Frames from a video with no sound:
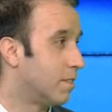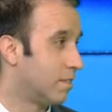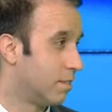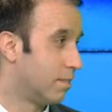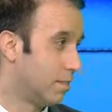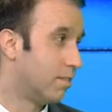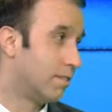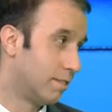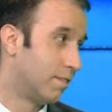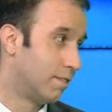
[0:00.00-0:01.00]
Yes,
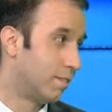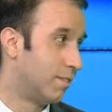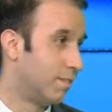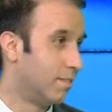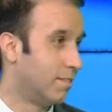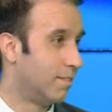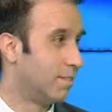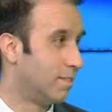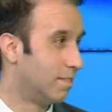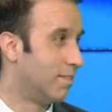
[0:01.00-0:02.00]
exactly. Yeah, just to
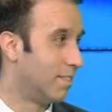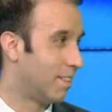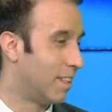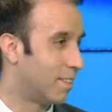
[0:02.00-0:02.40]
start with that.